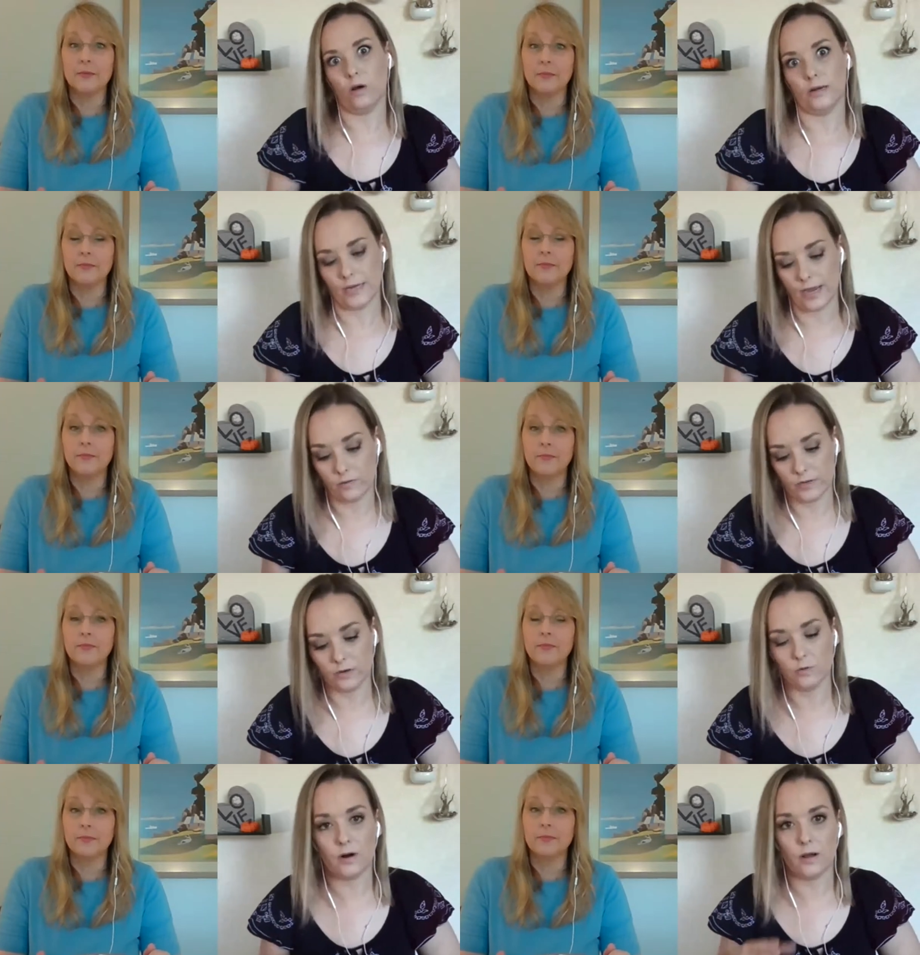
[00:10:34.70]
Speaker 1: get one down,
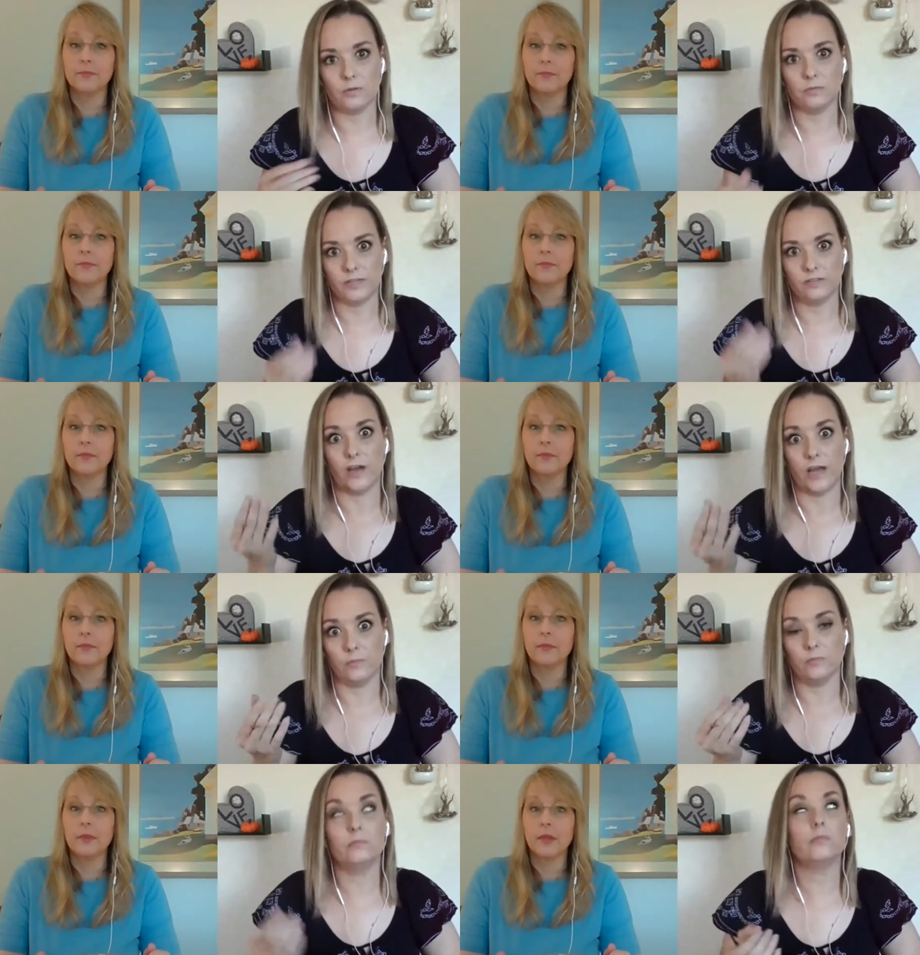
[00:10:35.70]
it'll probably
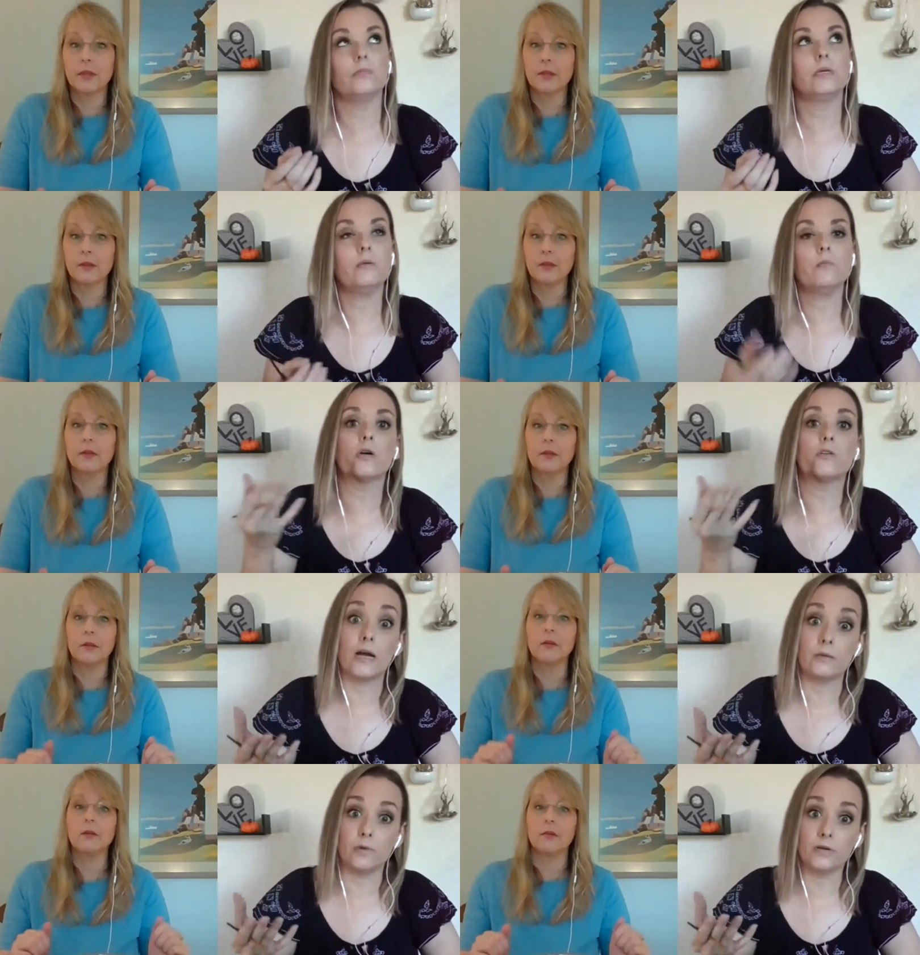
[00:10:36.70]
vibe get more
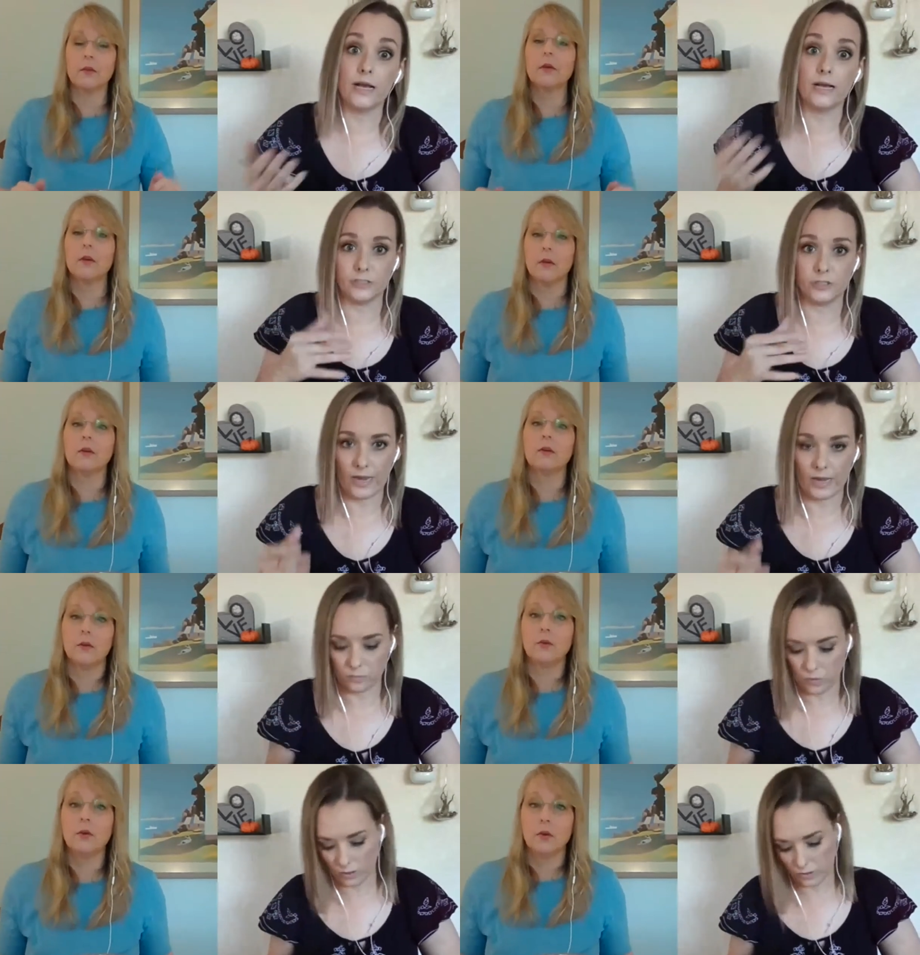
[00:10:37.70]
vibrant as you
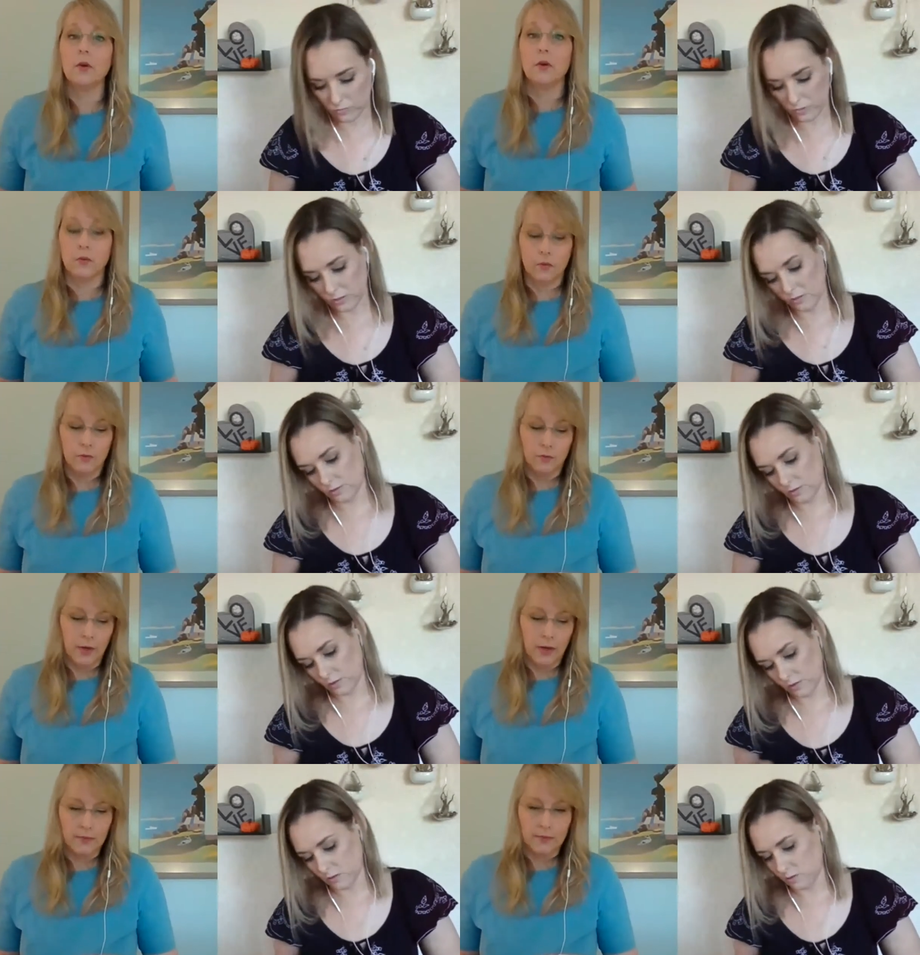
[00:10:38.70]
add more coats.
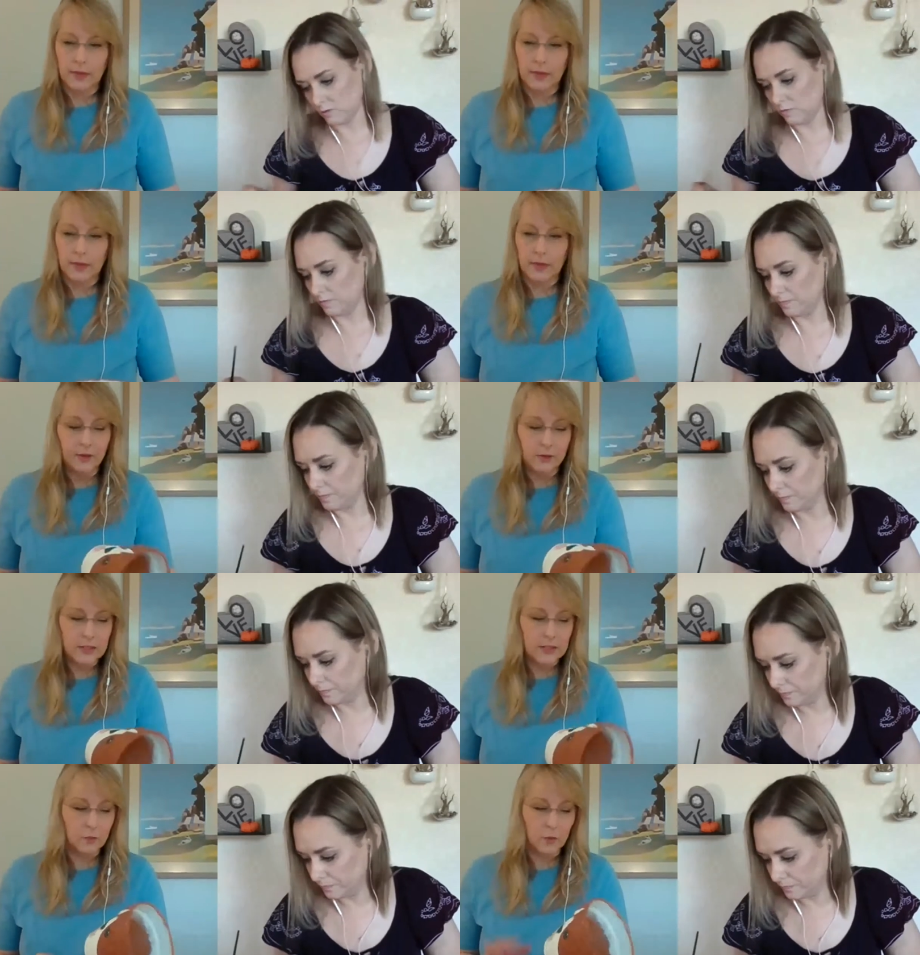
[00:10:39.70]
Speaker 2: Right. And I
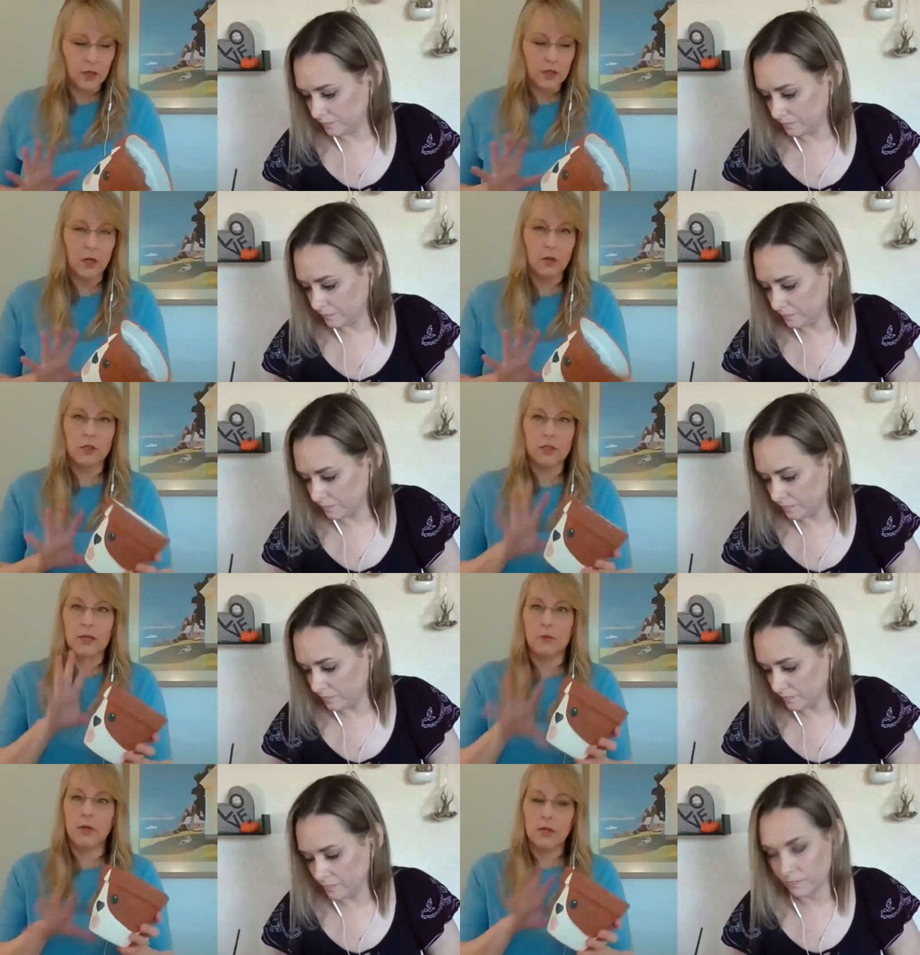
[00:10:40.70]
only did one coat because
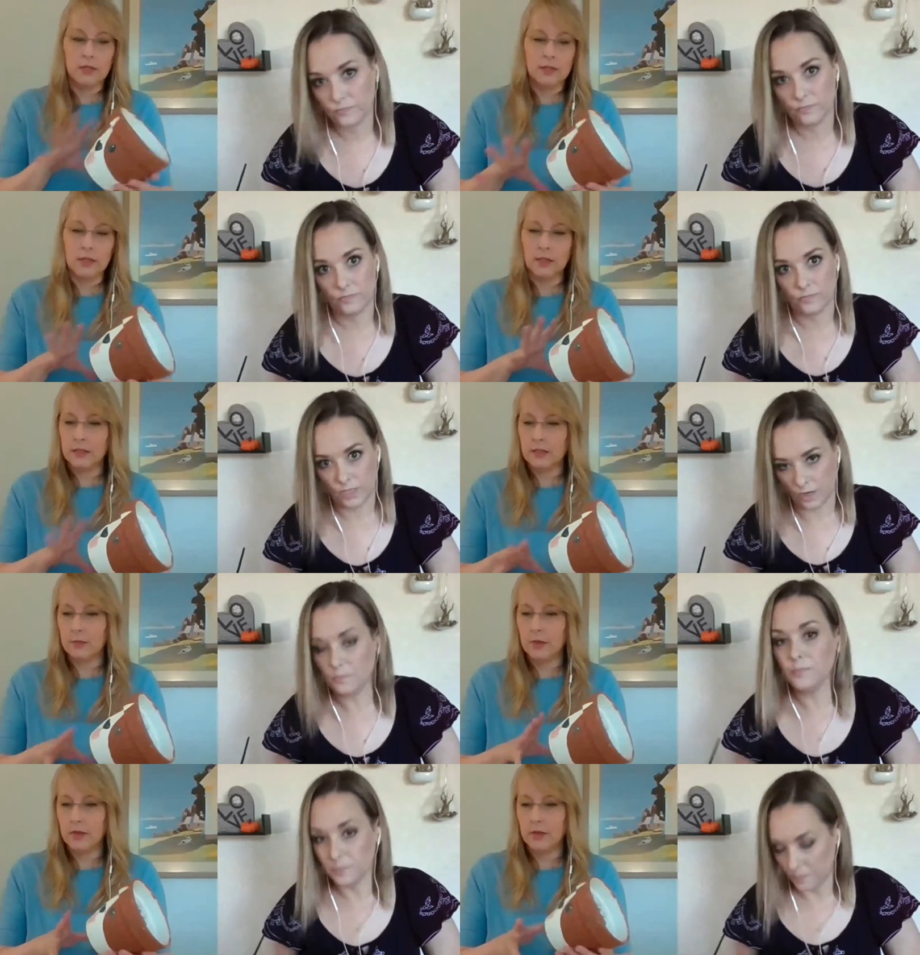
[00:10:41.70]
I wanted to see yep.
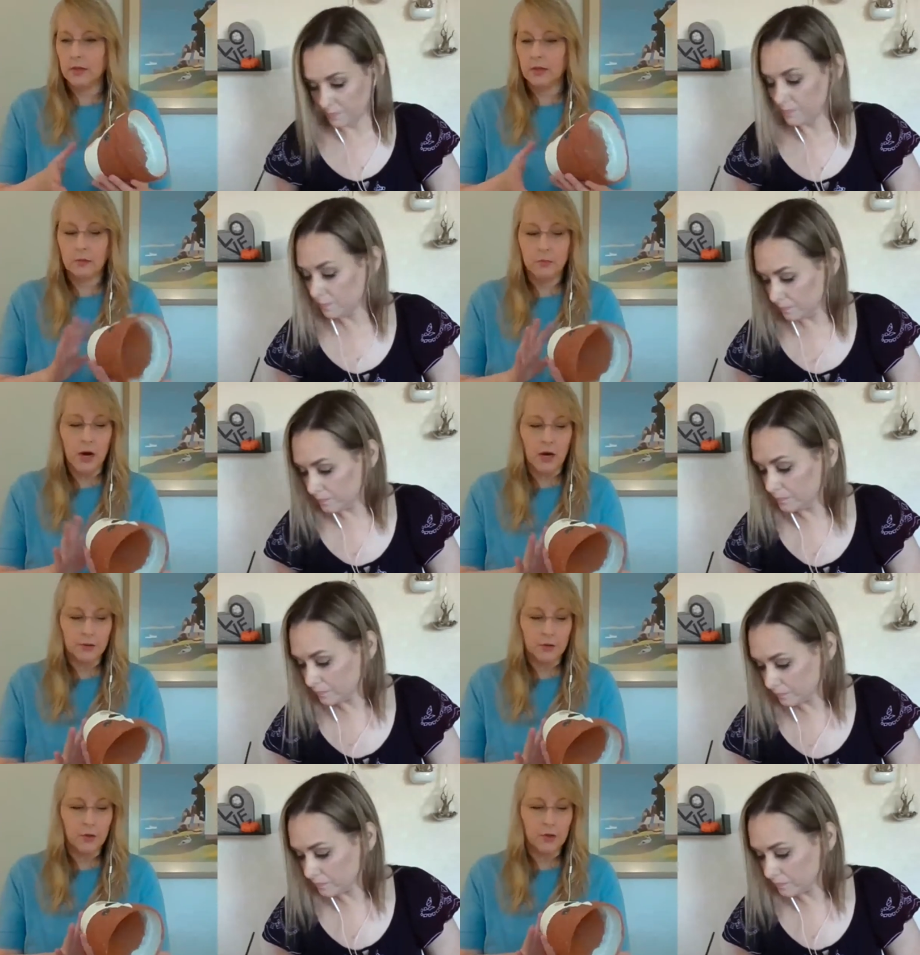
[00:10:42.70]
some of the
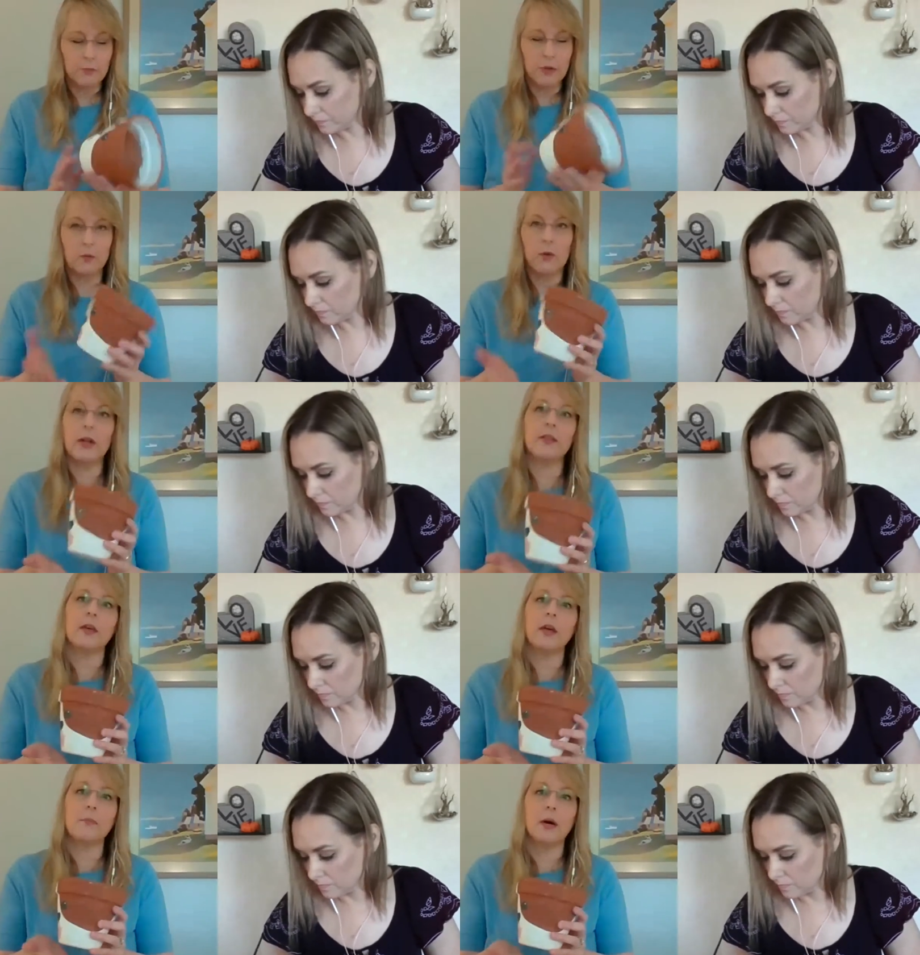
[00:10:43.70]
pot through it. But what I
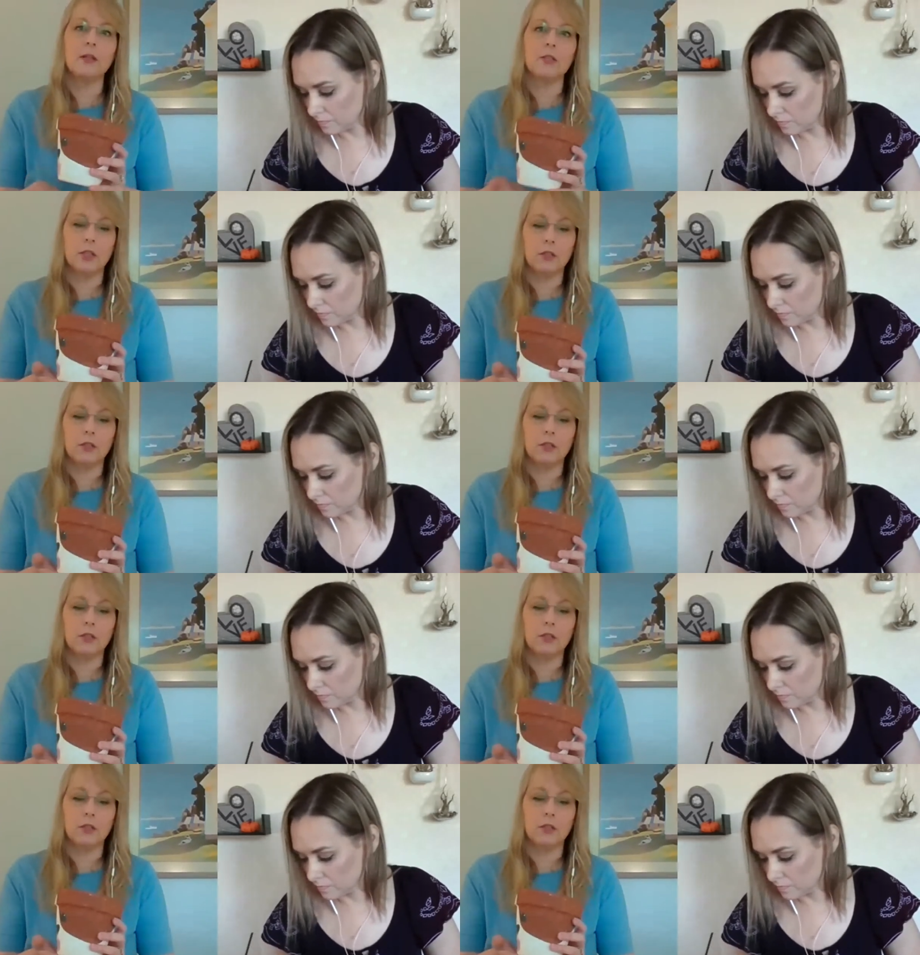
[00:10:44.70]
think I might